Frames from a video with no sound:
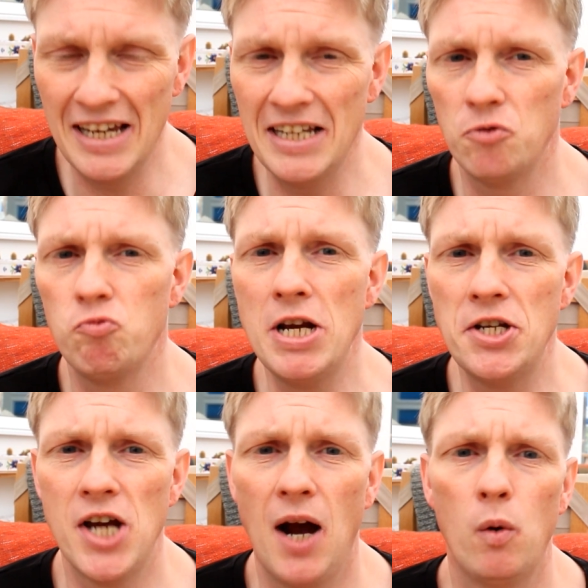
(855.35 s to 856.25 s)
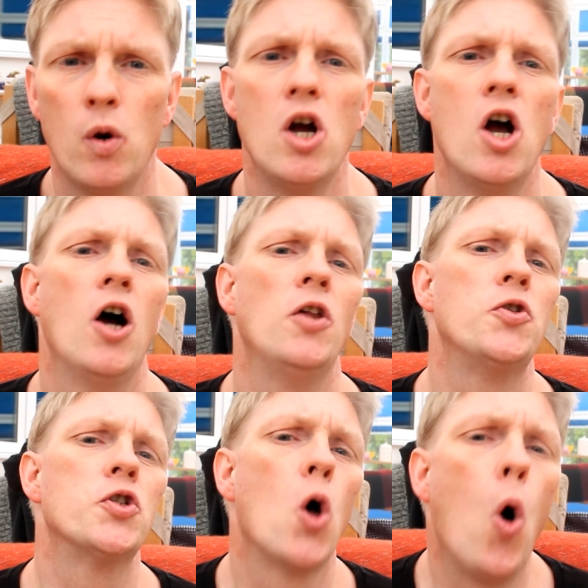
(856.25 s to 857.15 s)
is reach out
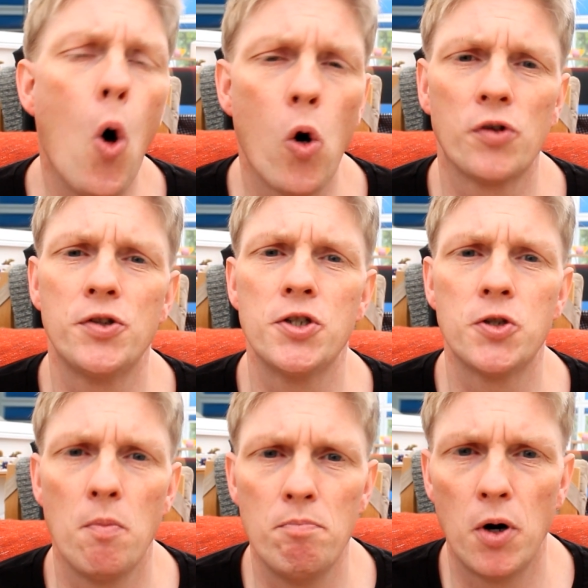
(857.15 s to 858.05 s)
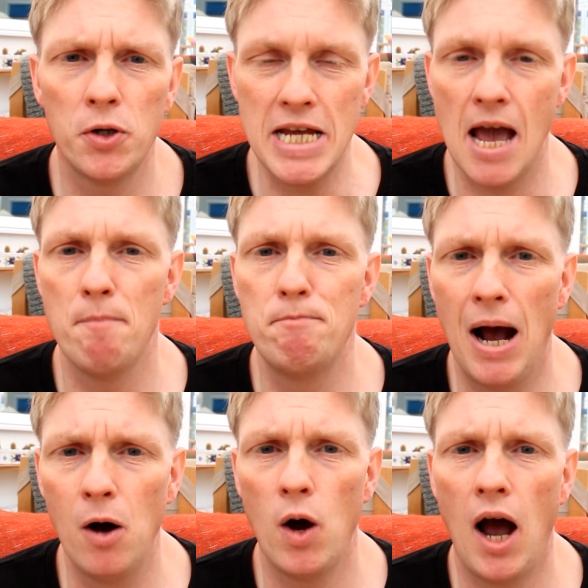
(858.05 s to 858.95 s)
and talk to somebody
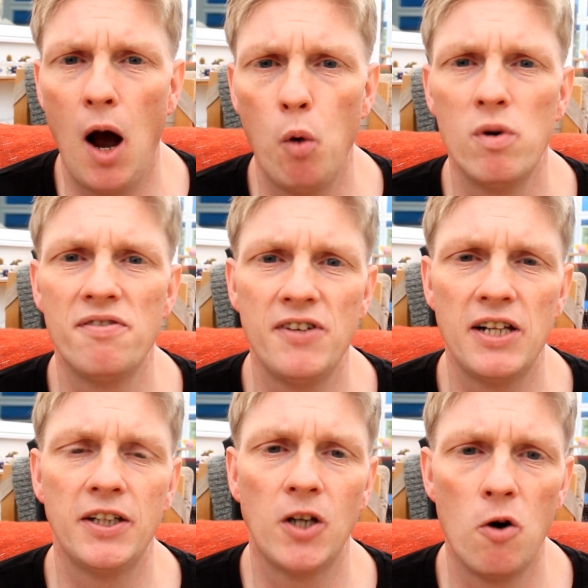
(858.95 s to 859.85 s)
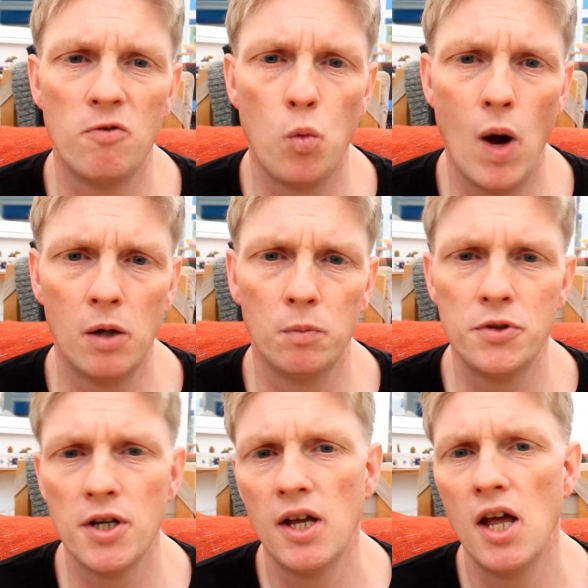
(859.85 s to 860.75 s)
about how we're feeling
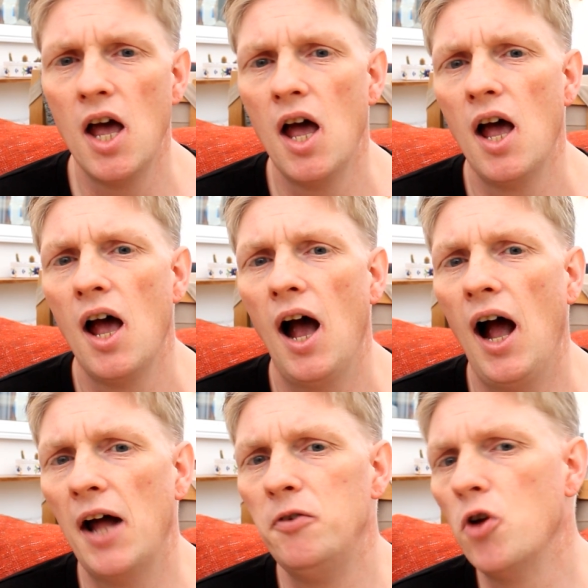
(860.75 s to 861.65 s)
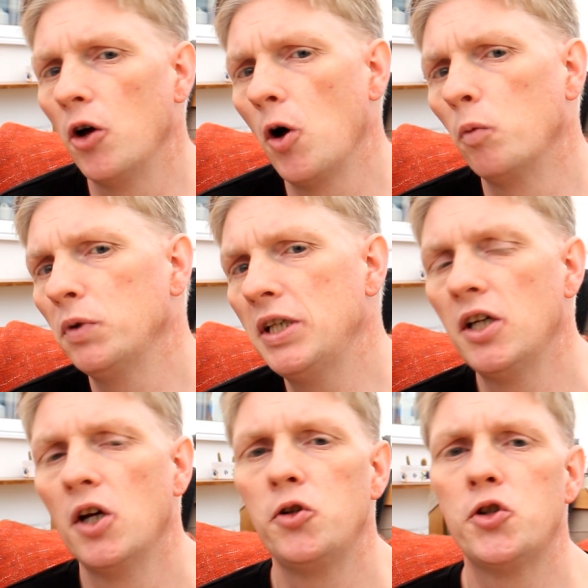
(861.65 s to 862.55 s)
overwhelmed, and not
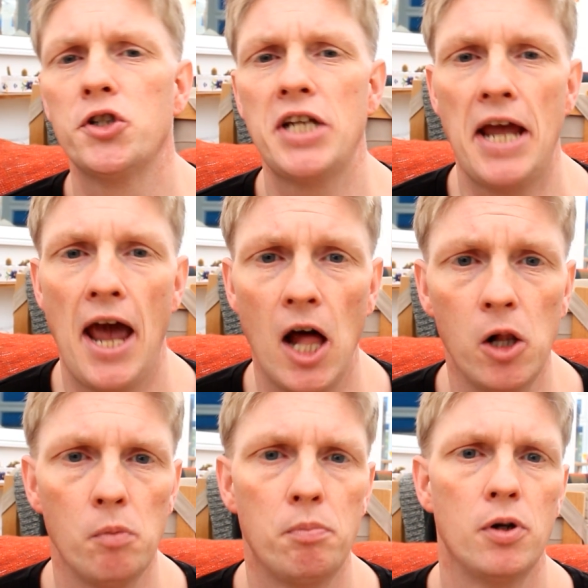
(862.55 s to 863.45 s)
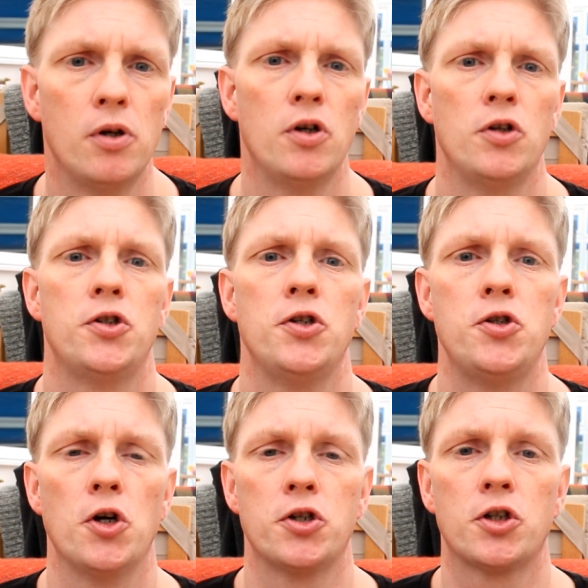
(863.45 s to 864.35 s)
only does it help to
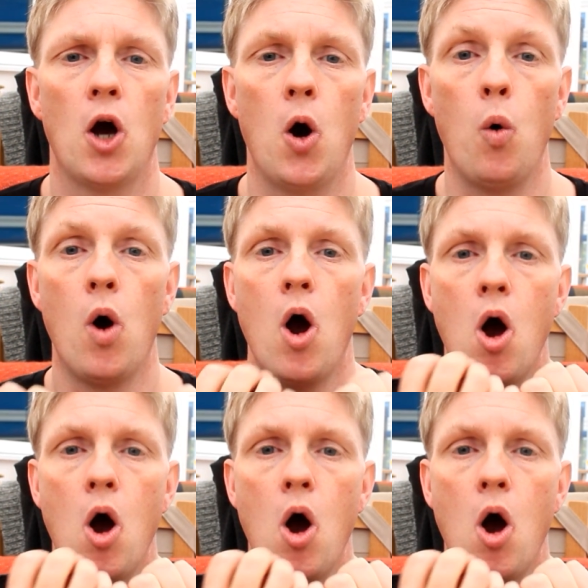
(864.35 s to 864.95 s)
just go